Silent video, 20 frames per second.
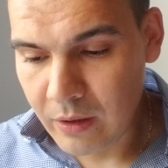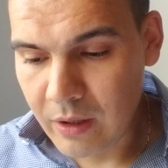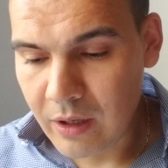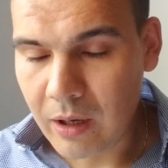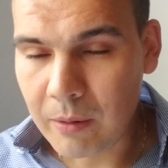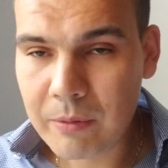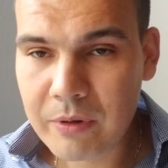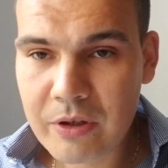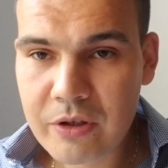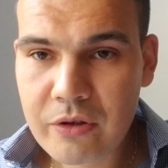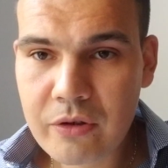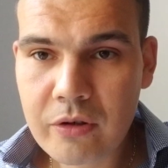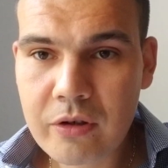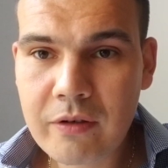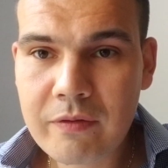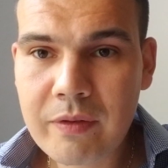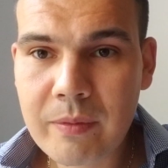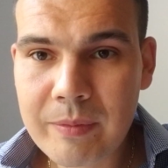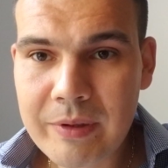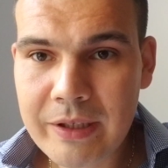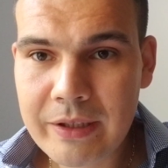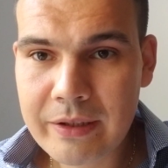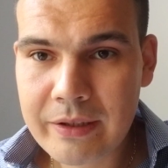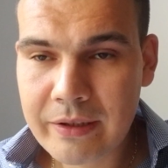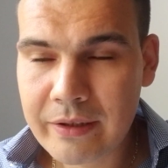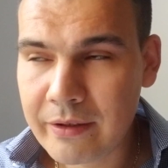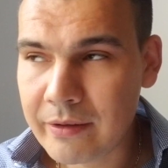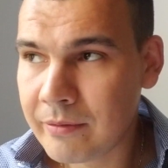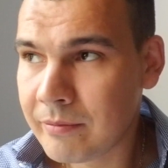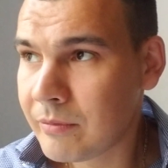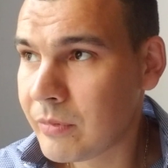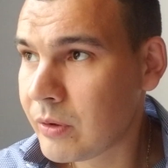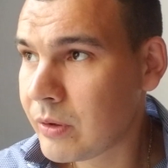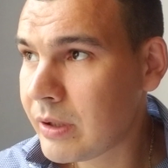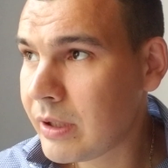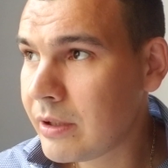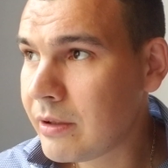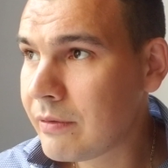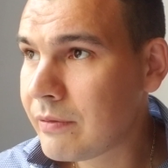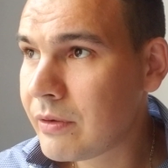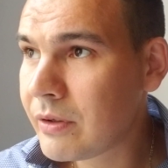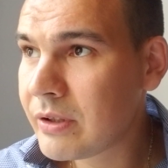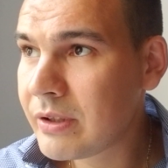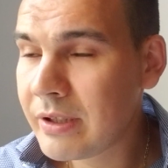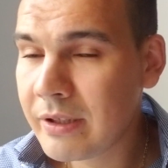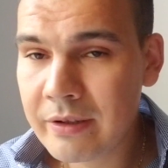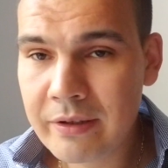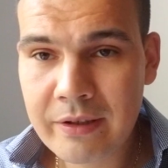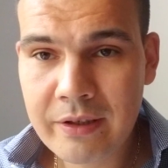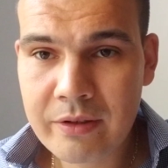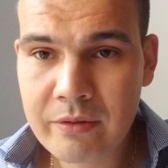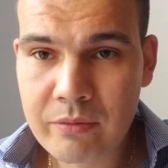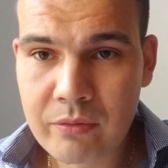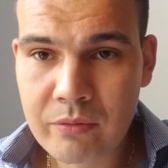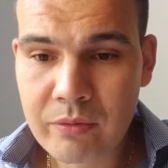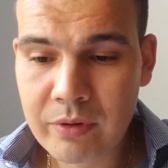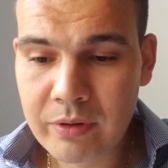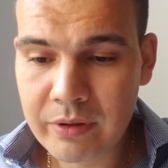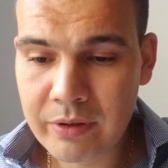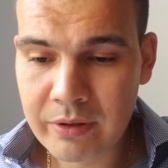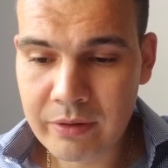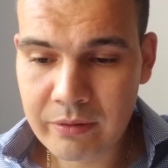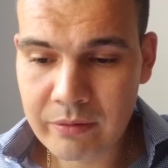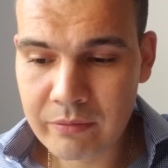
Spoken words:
going to start off from day 10, okay? The first 10 days were really,